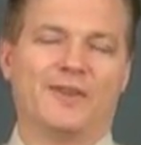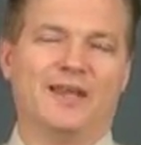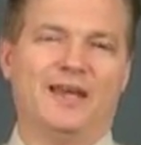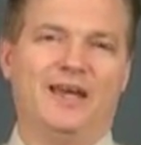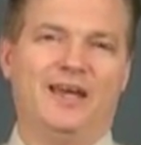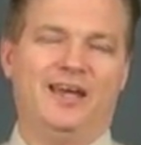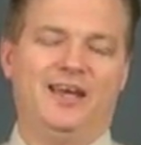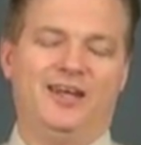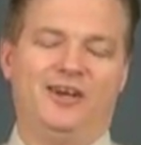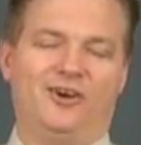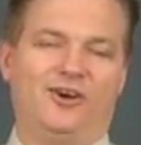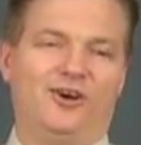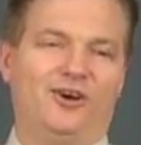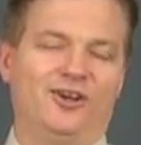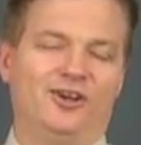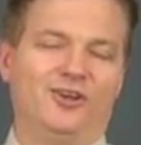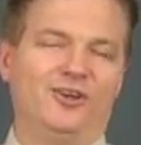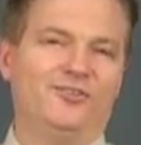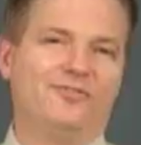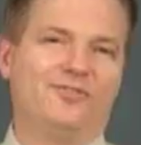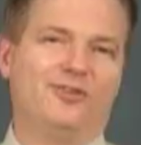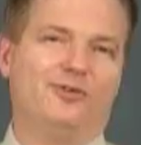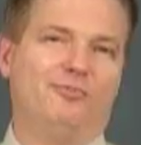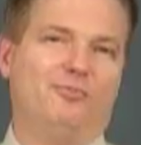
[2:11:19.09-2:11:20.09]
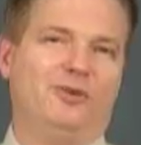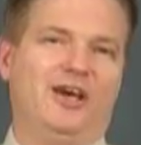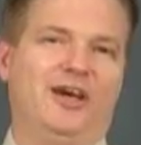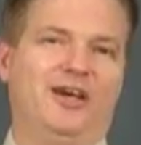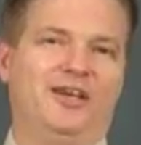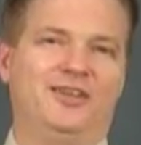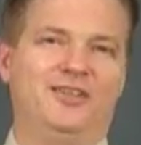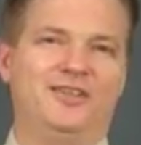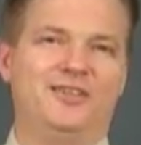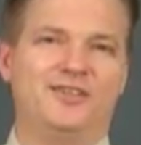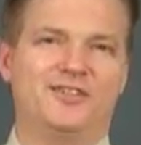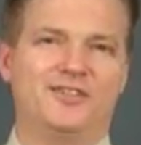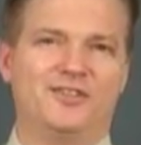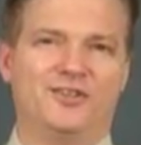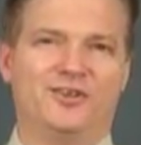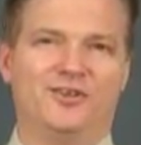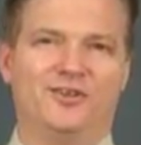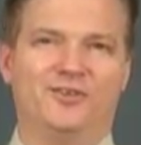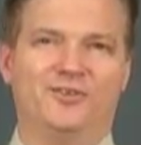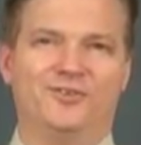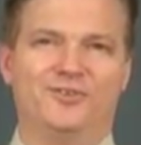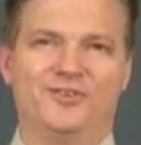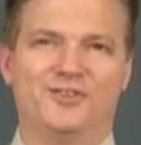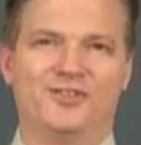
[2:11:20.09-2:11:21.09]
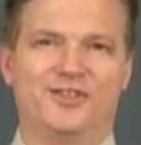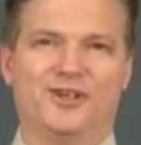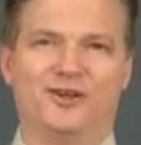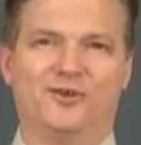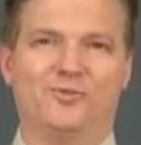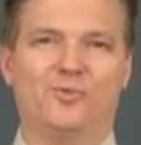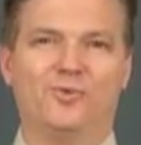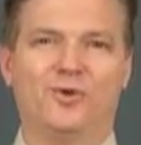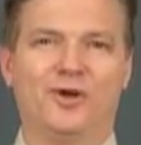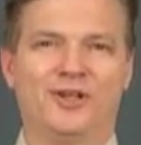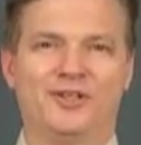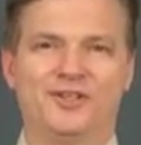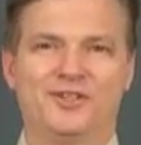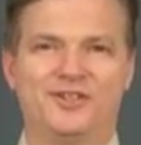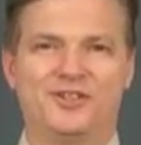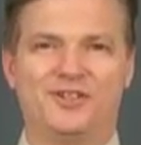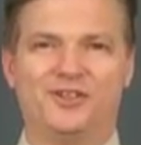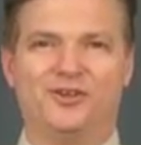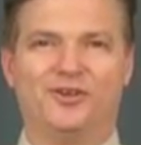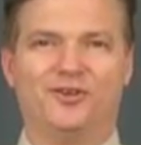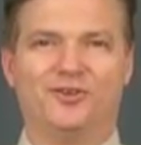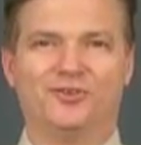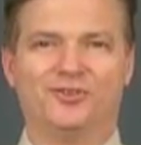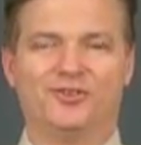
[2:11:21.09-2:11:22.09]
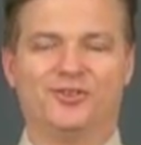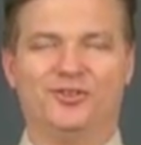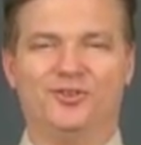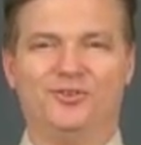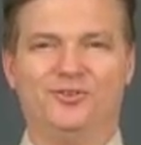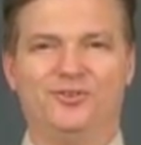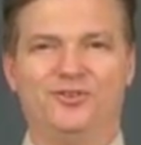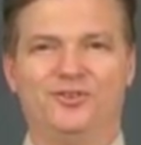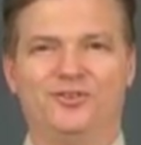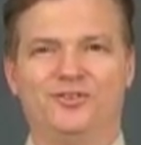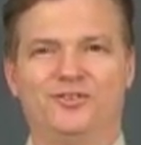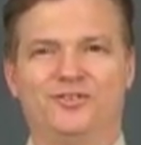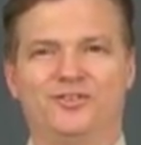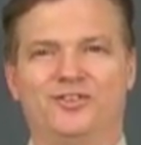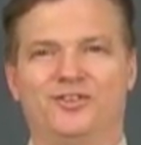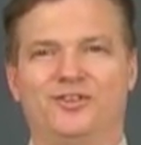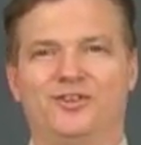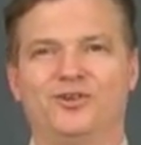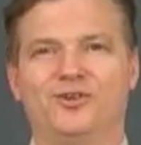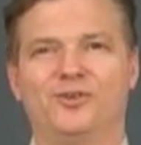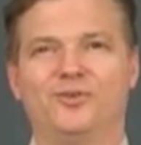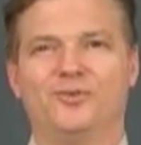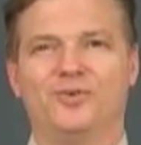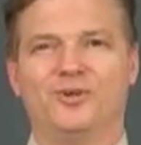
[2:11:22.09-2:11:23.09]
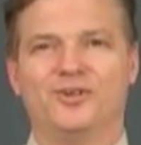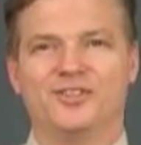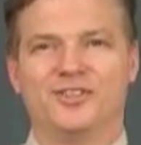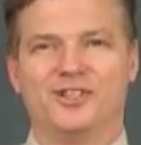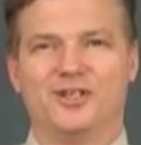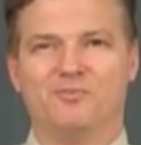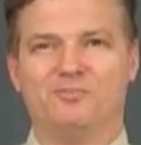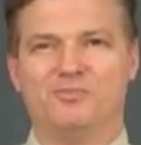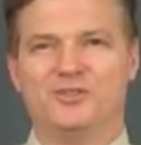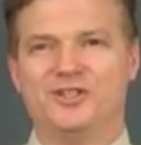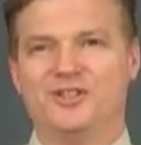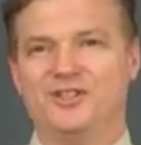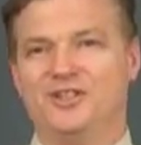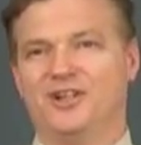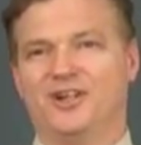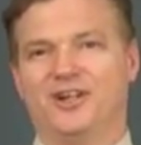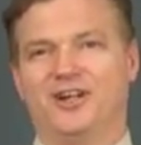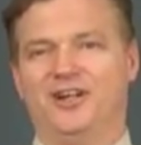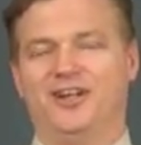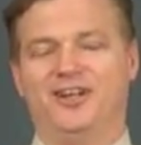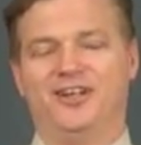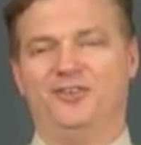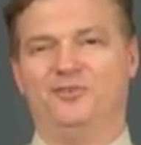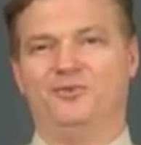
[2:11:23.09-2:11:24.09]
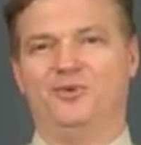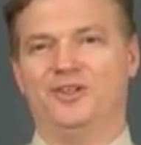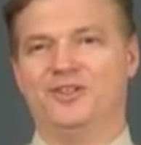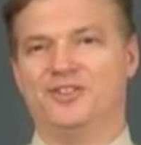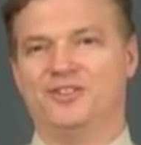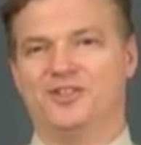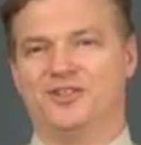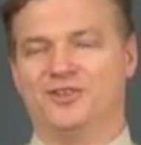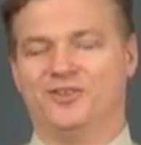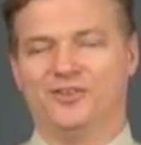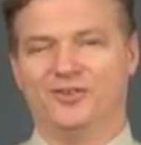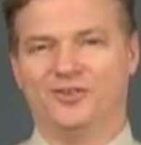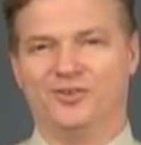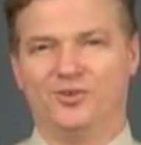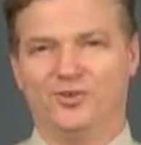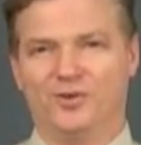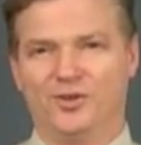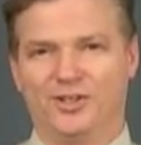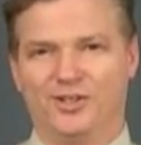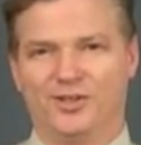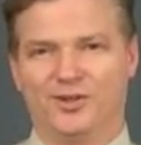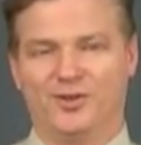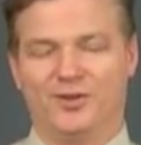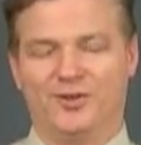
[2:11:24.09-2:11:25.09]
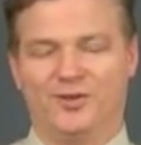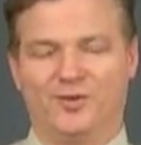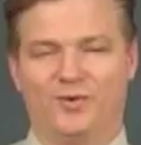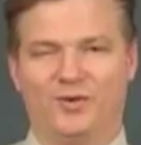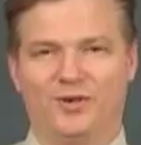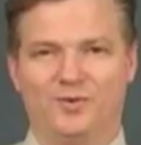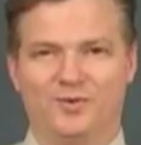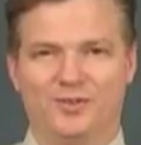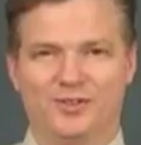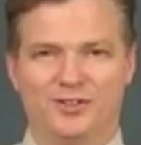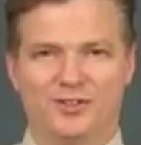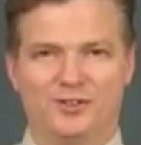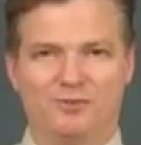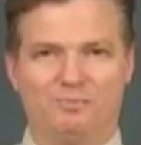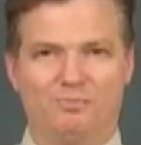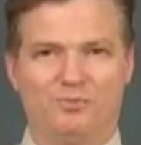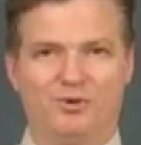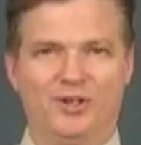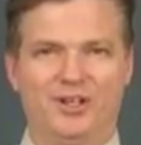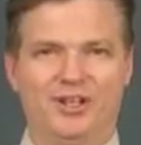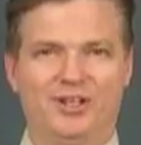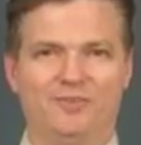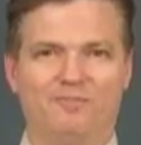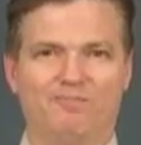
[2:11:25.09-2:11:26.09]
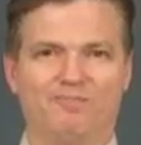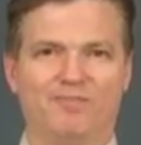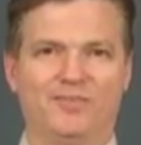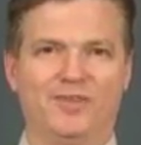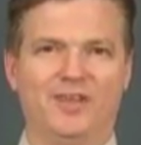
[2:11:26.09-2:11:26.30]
And all of them had these codes, like 10222 was MCI and 10333 was Sprint.